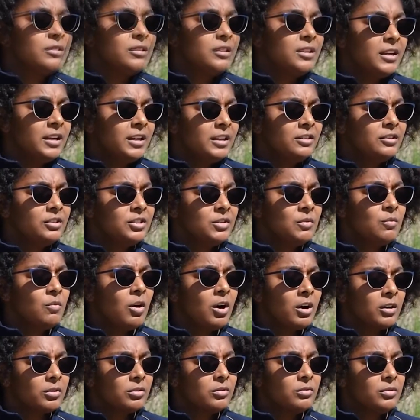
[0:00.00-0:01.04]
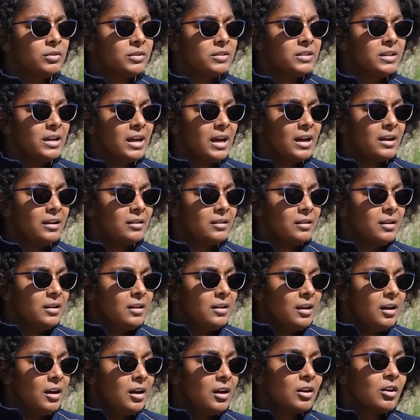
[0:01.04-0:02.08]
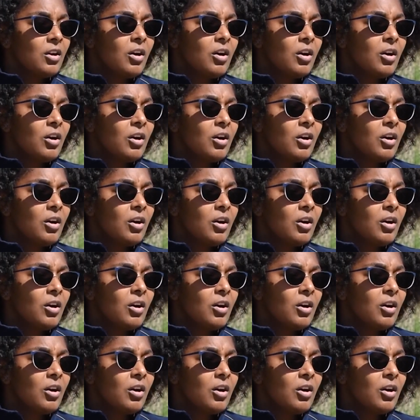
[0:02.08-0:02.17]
The energy walkthrough is not a